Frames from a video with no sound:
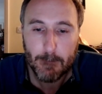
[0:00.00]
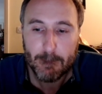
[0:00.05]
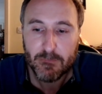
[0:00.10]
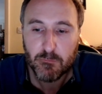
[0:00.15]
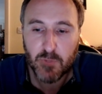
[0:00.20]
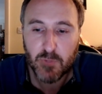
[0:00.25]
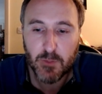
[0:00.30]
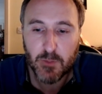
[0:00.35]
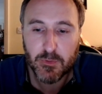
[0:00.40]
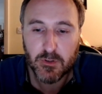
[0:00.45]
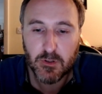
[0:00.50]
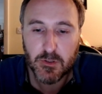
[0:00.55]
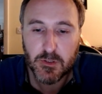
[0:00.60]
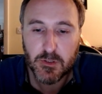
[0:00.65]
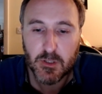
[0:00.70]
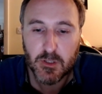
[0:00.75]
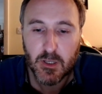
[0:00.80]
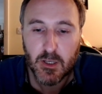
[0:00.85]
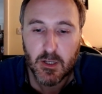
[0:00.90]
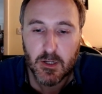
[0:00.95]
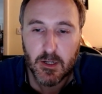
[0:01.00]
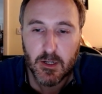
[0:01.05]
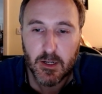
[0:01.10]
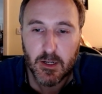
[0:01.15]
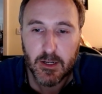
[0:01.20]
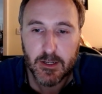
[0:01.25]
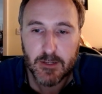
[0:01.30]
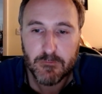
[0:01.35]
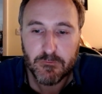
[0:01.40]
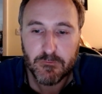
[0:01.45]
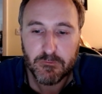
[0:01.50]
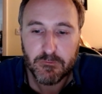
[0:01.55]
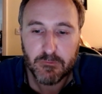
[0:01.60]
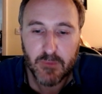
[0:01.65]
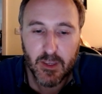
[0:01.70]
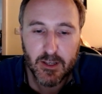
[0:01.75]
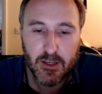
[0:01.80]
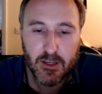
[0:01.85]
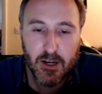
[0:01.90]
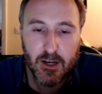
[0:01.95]
but because I
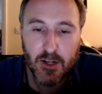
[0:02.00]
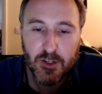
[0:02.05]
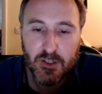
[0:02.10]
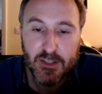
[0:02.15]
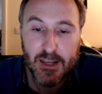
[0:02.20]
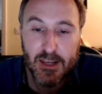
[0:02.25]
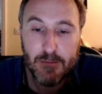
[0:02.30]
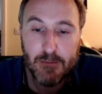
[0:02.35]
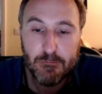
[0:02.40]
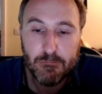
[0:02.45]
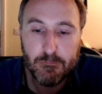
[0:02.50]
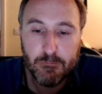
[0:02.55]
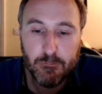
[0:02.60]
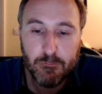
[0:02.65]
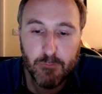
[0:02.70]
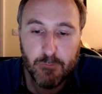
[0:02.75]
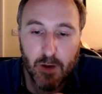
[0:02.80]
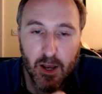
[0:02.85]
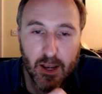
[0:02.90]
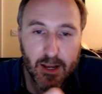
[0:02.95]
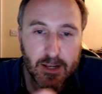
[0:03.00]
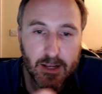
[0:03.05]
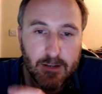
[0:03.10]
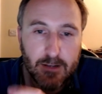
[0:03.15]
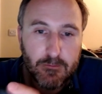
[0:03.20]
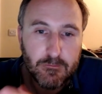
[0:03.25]
can't just keep buying